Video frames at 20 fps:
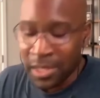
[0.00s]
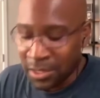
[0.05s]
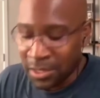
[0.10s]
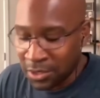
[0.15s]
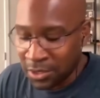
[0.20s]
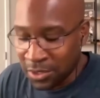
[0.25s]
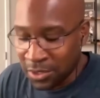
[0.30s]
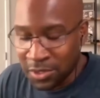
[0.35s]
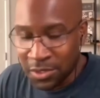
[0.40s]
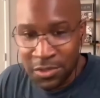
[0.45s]

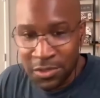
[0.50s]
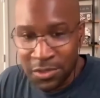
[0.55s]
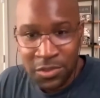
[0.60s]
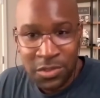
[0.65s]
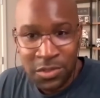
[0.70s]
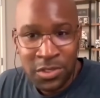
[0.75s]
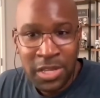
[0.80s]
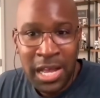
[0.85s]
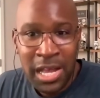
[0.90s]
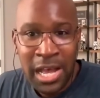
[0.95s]
There's
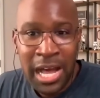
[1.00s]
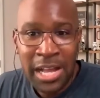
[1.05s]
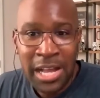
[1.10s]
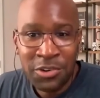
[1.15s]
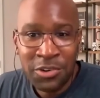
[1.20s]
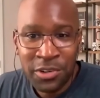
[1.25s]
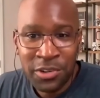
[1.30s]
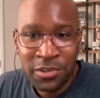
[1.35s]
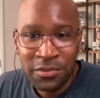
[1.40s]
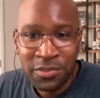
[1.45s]

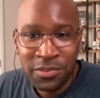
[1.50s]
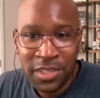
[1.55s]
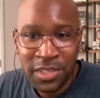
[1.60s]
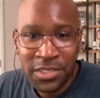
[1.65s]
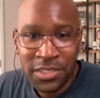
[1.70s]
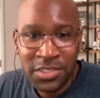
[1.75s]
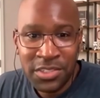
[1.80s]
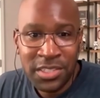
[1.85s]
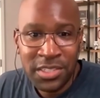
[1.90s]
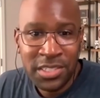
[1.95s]
higher
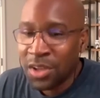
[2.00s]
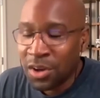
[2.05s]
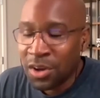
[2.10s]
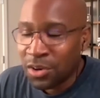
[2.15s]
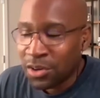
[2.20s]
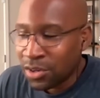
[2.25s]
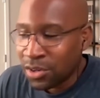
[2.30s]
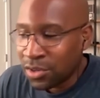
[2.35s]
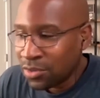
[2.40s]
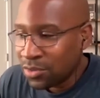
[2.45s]
inflation.
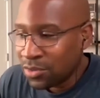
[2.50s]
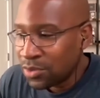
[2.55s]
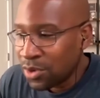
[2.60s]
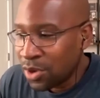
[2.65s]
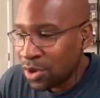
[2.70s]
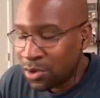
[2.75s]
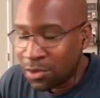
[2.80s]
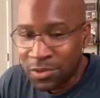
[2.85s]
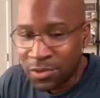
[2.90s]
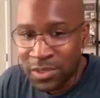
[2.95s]
Are
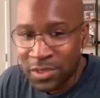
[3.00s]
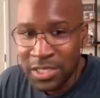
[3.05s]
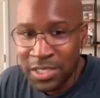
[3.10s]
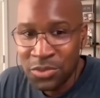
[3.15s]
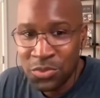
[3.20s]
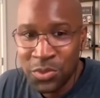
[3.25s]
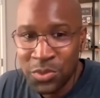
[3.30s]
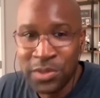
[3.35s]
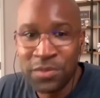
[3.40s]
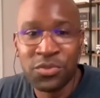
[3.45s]
all
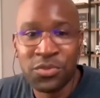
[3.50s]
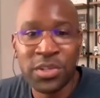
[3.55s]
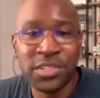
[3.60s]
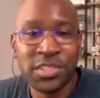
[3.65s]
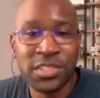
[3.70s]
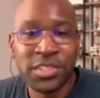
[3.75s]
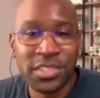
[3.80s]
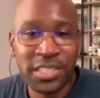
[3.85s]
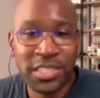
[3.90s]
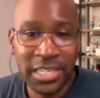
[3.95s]
these
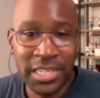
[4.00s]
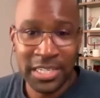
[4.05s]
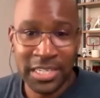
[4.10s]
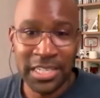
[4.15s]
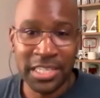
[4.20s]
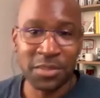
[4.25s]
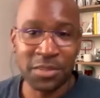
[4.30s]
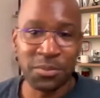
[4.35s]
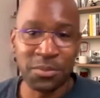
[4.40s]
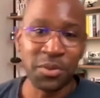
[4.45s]
refreshes needed
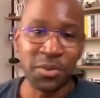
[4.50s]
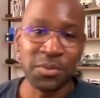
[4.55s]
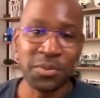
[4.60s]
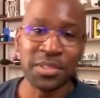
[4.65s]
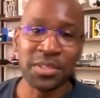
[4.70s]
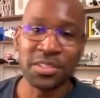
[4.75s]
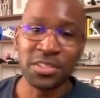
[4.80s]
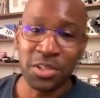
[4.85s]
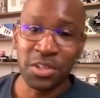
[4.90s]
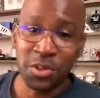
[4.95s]
at the
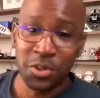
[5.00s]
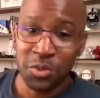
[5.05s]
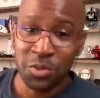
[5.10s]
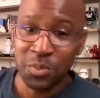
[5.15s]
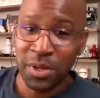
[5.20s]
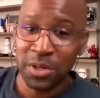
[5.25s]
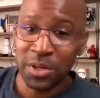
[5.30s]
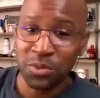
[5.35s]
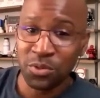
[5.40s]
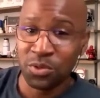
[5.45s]
moment? So
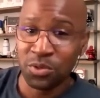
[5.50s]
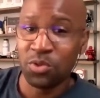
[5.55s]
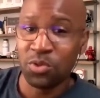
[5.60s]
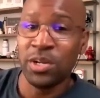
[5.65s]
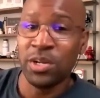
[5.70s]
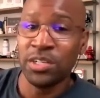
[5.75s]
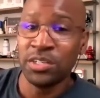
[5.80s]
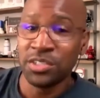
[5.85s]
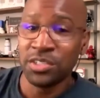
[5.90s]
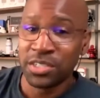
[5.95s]
my
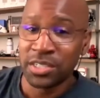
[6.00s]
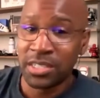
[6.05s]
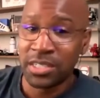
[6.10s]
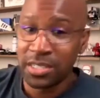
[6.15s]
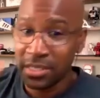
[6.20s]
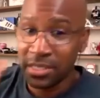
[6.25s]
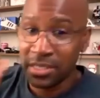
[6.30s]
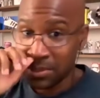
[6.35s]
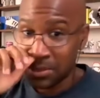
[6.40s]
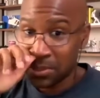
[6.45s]
question
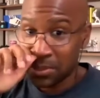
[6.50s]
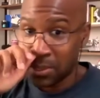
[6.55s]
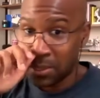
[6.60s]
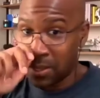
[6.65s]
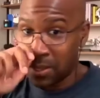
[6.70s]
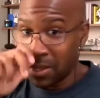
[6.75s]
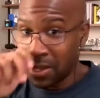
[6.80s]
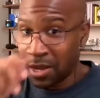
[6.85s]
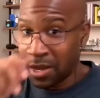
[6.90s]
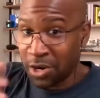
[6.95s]
is,
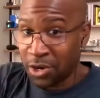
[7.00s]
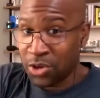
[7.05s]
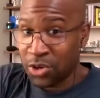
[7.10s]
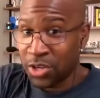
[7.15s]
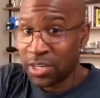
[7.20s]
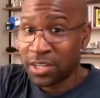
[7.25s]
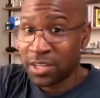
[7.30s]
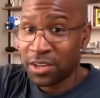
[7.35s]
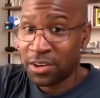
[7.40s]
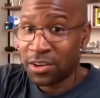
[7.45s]
are
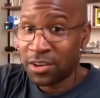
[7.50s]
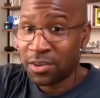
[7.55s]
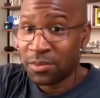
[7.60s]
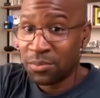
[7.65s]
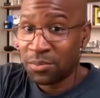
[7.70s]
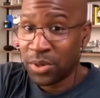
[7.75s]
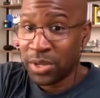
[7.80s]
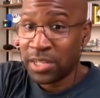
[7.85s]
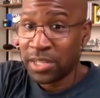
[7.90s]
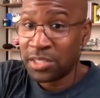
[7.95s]
credit card
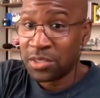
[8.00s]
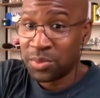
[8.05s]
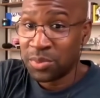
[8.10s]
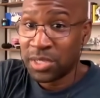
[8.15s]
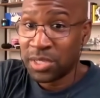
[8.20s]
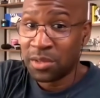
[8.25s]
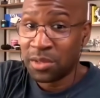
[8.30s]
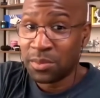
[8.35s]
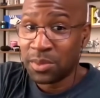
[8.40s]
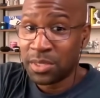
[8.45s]
brands
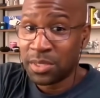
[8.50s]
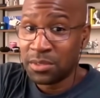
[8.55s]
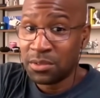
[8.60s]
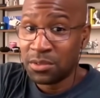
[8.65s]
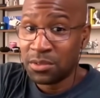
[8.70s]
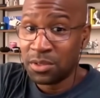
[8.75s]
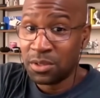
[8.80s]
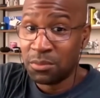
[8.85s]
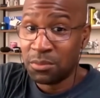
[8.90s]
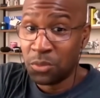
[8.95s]
becoming
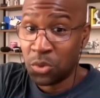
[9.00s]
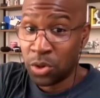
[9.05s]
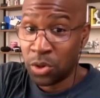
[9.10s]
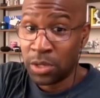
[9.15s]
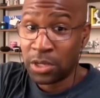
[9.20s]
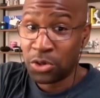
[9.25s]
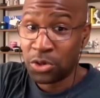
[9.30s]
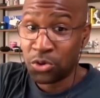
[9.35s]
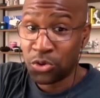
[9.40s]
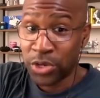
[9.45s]
more
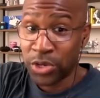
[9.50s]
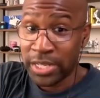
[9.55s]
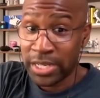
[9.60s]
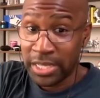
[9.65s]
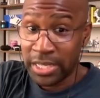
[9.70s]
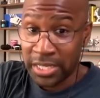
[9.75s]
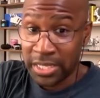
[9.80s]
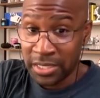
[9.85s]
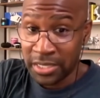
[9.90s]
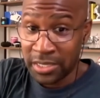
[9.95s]

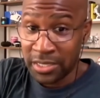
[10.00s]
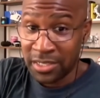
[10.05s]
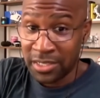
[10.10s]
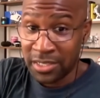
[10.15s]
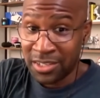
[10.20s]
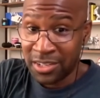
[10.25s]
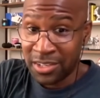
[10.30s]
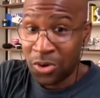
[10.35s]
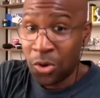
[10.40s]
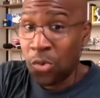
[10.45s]
greedy,
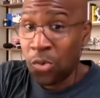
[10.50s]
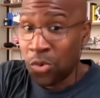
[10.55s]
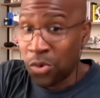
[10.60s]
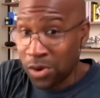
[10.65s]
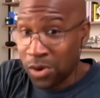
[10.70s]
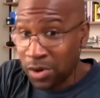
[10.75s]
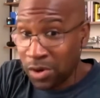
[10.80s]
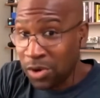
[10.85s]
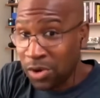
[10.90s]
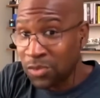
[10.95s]

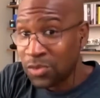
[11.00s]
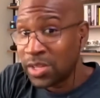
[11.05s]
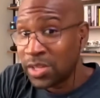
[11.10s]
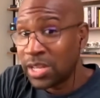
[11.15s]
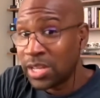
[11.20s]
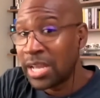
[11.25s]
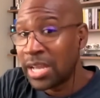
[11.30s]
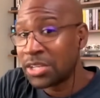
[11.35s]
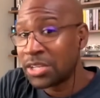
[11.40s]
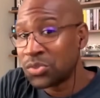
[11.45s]
or are they
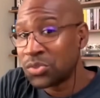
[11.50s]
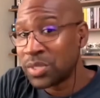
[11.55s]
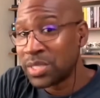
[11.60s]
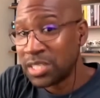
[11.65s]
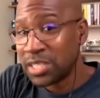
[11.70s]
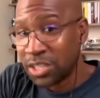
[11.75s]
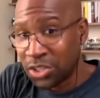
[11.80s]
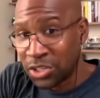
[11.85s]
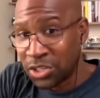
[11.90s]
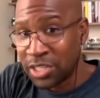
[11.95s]
actually
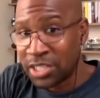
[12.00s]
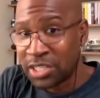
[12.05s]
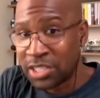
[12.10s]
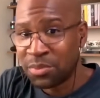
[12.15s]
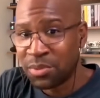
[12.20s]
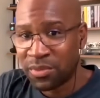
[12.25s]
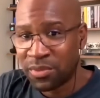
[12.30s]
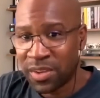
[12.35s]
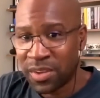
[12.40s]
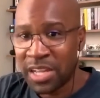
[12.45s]
looking to
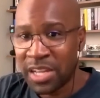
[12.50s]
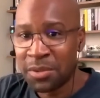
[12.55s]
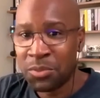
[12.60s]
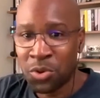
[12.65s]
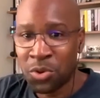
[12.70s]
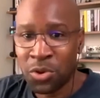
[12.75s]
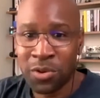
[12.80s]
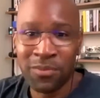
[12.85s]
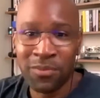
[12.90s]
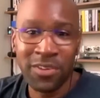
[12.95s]
provide
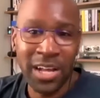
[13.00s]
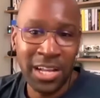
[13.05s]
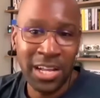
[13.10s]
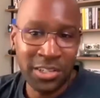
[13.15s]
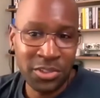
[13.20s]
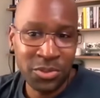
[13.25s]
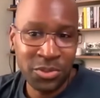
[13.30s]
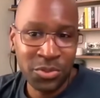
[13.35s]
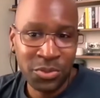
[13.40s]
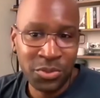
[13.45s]
more
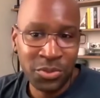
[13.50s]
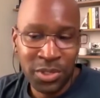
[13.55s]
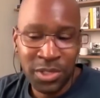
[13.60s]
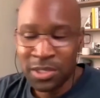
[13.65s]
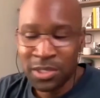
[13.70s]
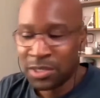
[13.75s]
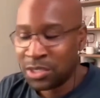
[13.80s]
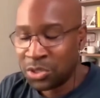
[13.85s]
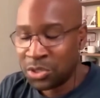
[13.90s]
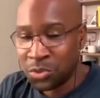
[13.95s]
value
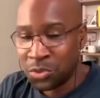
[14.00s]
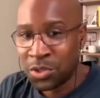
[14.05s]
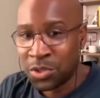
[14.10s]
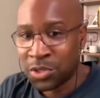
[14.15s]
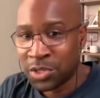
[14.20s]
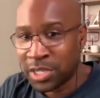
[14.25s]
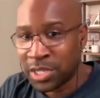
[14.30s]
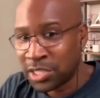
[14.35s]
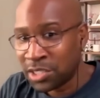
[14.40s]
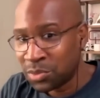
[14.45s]
to their
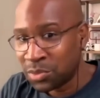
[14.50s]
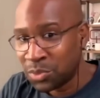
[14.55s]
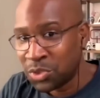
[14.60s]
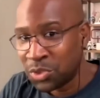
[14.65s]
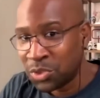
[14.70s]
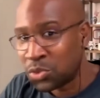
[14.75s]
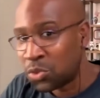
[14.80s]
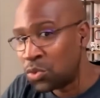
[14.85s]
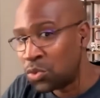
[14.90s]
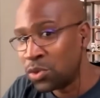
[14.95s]

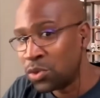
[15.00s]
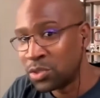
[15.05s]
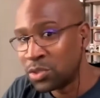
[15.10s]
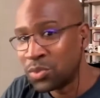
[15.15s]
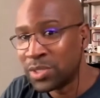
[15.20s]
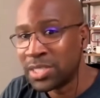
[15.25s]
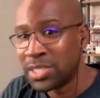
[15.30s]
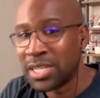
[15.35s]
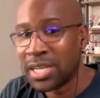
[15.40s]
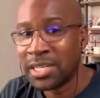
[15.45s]
customers or to
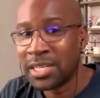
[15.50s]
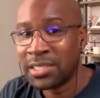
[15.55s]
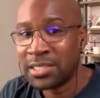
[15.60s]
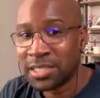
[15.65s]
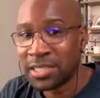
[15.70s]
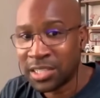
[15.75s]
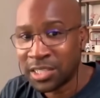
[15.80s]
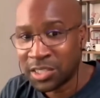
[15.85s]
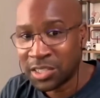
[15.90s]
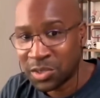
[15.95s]
entice
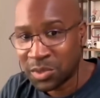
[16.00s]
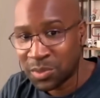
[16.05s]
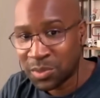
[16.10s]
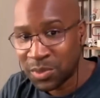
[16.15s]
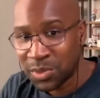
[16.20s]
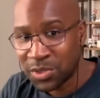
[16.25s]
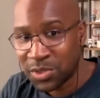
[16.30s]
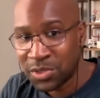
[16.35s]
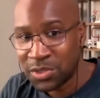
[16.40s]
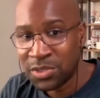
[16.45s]

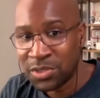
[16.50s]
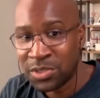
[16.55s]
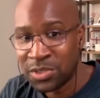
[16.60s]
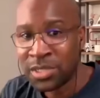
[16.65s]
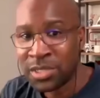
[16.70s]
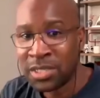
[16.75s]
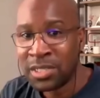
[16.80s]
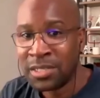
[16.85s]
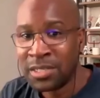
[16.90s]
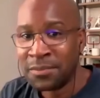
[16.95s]
customers
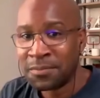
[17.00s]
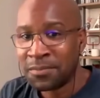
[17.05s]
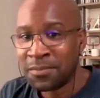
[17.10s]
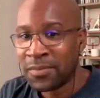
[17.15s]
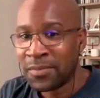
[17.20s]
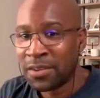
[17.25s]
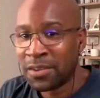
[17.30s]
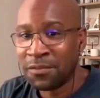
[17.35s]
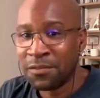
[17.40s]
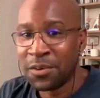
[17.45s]

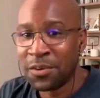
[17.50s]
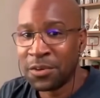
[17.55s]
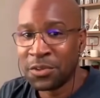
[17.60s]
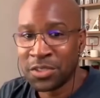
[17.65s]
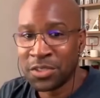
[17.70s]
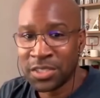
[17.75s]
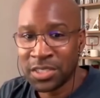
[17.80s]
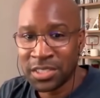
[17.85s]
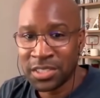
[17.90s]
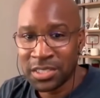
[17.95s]

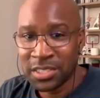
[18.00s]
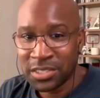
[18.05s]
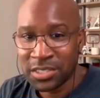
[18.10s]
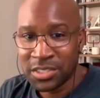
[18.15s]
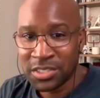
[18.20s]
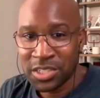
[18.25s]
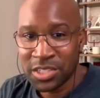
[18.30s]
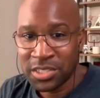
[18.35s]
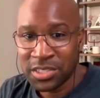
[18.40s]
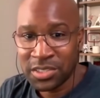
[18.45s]
versus
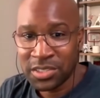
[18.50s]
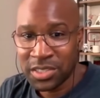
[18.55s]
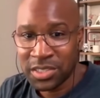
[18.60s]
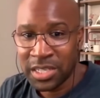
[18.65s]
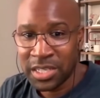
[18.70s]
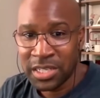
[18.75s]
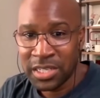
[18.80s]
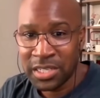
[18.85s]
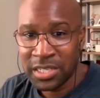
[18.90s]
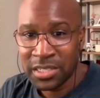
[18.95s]
just
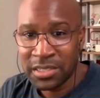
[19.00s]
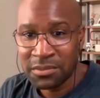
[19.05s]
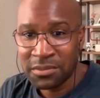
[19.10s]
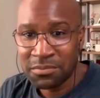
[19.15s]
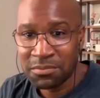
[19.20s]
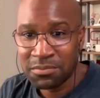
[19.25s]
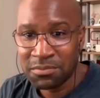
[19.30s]
a